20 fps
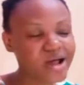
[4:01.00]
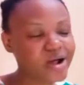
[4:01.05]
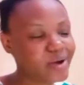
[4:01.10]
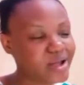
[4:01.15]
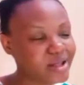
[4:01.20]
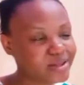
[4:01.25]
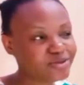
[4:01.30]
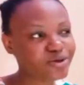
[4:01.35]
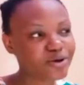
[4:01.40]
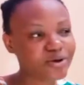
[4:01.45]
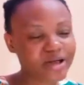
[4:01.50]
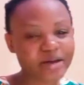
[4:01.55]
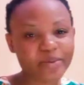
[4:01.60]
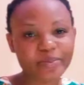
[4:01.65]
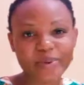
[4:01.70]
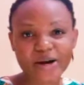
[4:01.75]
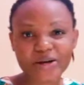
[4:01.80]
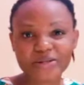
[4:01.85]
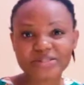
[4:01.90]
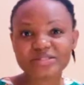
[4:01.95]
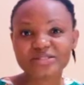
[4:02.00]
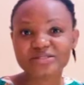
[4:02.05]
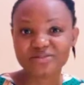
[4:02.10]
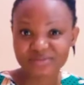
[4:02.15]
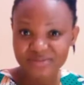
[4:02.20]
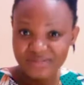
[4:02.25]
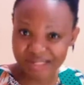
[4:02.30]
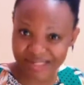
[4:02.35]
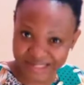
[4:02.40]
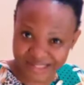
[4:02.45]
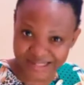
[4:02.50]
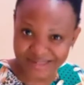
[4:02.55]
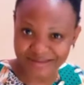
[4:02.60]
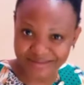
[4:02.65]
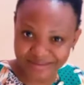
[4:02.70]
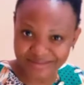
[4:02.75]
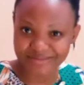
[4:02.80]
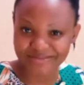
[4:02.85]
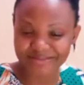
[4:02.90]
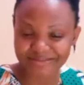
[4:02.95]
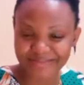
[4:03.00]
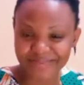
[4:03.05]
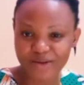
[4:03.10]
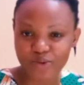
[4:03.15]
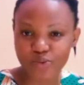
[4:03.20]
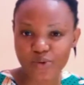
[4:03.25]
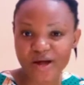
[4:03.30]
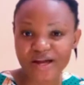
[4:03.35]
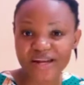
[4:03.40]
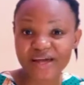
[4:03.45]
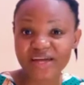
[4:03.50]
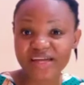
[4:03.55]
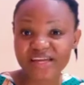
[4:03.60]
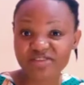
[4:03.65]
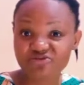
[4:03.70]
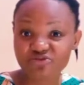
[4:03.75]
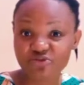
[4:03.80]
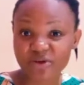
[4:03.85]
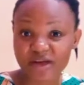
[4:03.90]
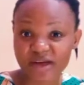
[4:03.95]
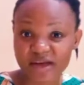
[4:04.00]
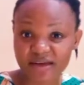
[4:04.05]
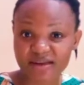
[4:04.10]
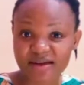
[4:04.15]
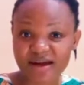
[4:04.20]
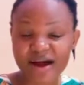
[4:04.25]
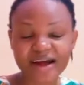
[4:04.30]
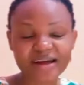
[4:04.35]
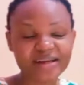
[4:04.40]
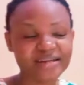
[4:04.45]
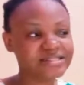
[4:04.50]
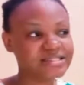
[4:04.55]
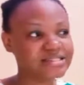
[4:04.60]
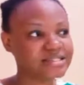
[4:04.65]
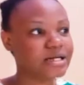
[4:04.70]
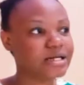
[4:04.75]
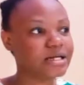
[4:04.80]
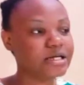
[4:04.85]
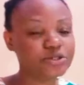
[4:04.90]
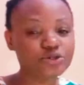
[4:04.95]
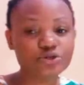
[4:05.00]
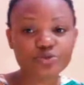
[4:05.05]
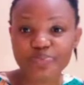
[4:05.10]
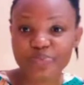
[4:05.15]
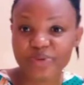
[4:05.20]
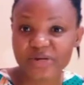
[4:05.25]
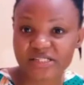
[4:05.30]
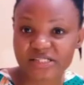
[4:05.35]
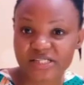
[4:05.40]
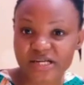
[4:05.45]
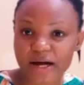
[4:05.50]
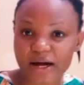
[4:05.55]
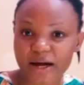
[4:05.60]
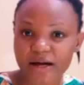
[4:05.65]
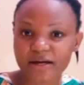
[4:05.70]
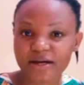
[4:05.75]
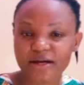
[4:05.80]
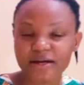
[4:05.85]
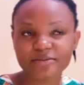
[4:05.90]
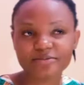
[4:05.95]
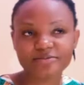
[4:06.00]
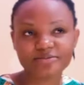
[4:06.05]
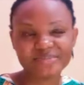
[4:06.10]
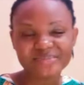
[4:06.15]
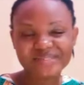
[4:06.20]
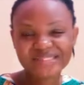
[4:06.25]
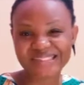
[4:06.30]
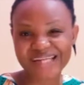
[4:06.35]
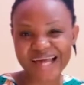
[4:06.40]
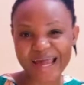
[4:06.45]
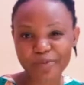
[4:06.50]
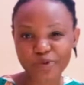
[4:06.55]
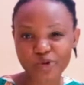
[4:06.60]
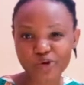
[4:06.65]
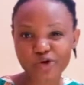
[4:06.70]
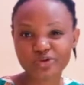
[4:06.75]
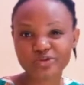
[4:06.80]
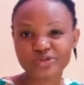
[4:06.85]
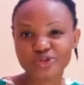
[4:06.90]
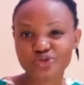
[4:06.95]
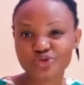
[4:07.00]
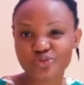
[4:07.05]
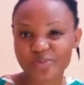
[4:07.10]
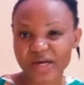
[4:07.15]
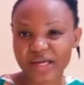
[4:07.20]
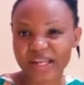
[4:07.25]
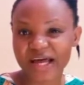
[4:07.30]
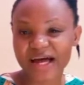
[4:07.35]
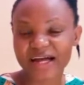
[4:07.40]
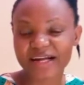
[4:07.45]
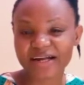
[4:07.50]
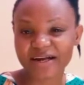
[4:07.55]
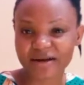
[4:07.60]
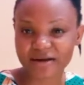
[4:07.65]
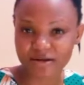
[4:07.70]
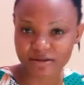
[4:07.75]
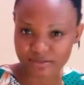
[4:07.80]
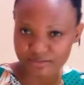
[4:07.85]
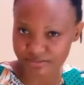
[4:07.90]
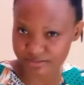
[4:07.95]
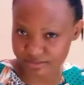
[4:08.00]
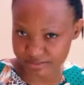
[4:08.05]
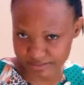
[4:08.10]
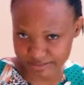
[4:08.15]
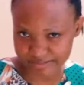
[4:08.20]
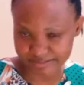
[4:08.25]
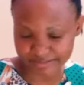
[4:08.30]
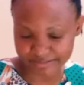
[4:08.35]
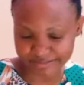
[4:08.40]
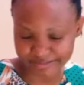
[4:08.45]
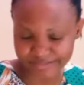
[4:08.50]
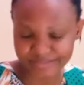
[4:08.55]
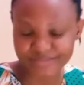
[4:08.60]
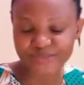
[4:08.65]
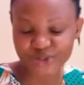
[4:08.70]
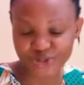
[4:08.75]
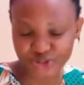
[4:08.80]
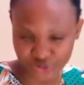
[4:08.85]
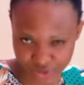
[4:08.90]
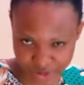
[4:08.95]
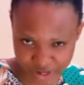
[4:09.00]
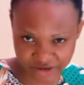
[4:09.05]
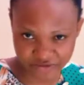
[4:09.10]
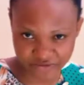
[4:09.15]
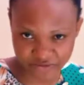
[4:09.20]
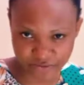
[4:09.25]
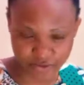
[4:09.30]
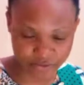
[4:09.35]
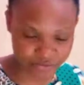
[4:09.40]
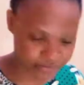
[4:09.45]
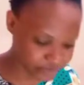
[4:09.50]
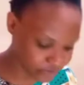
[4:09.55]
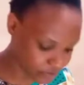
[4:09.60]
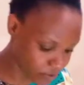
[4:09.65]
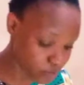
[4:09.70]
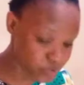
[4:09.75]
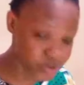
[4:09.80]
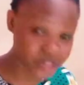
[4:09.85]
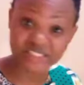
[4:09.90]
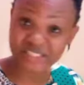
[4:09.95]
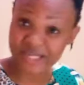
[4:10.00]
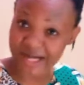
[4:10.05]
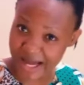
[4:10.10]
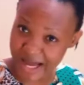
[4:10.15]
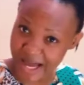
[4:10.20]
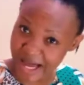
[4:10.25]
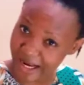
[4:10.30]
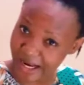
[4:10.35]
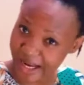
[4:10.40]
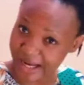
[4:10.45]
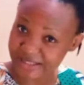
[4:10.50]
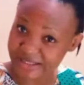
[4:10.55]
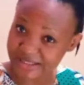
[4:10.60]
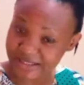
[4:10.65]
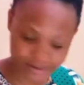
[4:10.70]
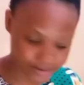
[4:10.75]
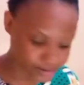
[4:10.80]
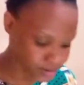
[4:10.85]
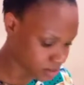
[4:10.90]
when I talk about the way they eat together, it's a little bit time consuming and stressful for we Shagalas.